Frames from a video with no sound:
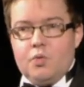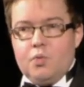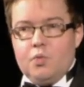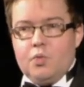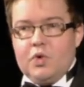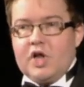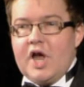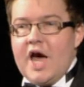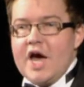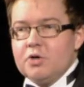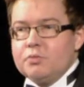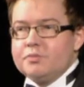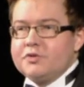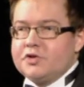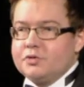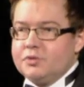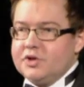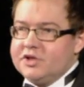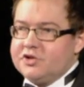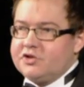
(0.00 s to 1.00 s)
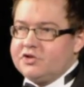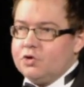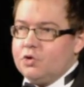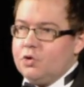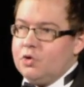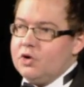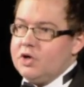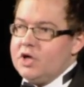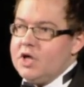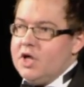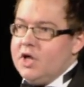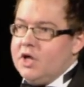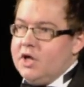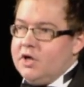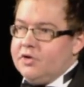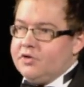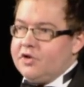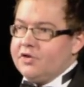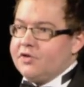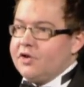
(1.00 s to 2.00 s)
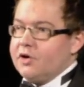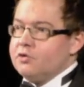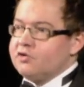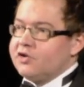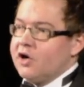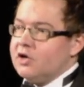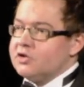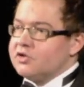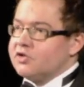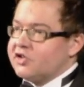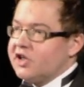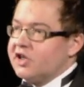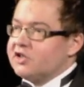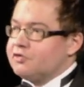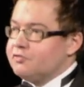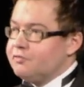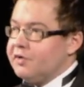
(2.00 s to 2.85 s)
will help to ensure that those aren't just